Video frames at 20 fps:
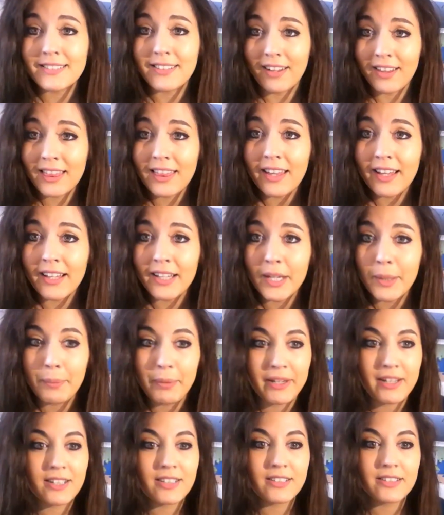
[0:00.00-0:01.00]
I think,
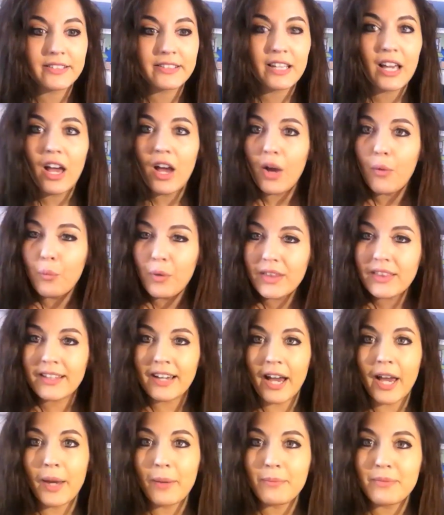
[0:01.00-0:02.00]
because with
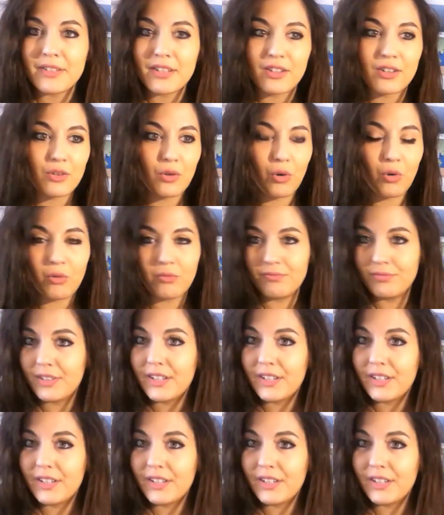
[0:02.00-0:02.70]
games you're